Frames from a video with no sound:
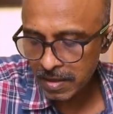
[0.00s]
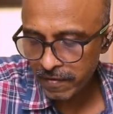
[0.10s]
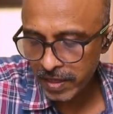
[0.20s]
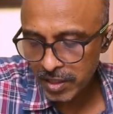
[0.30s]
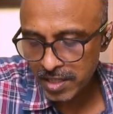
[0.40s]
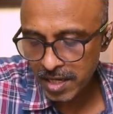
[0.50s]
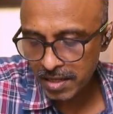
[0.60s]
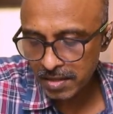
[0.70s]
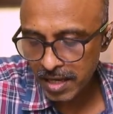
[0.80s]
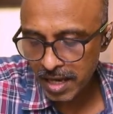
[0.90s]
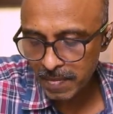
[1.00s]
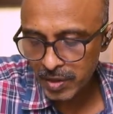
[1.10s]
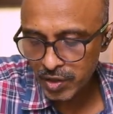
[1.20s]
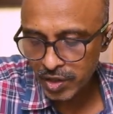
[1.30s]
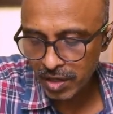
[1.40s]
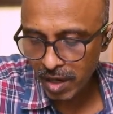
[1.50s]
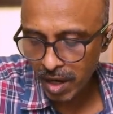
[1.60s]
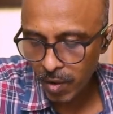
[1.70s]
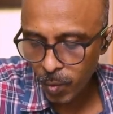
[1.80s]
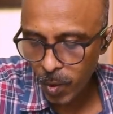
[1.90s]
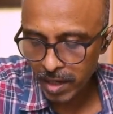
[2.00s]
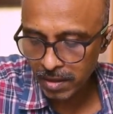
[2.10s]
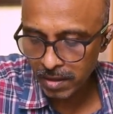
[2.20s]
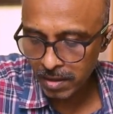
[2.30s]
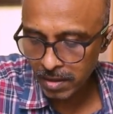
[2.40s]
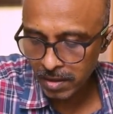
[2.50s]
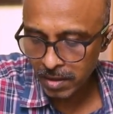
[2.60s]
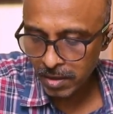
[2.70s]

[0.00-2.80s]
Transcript: If I just say the elements here are 1,